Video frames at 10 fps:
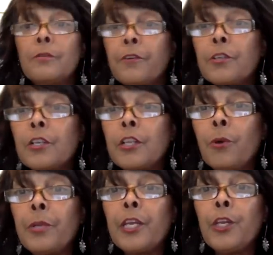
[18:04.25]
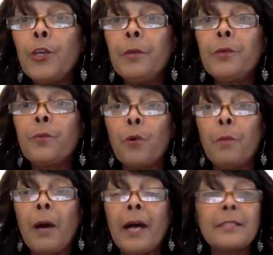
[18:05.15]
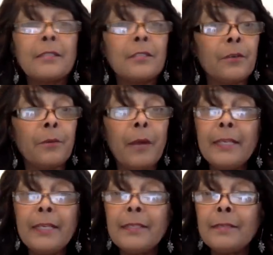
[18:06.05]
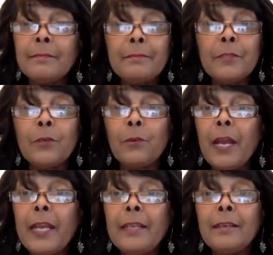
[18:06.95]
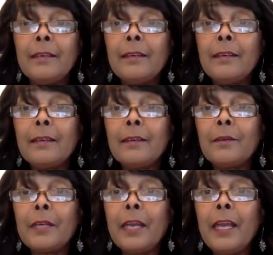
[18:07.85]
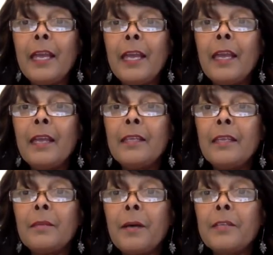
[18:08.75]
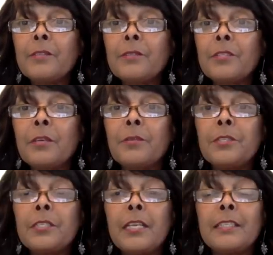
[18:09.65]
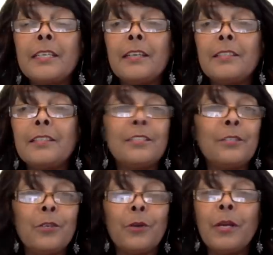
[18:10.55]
cloning human robots. You're right. You're right. Okay. And then Apostle Summers says to your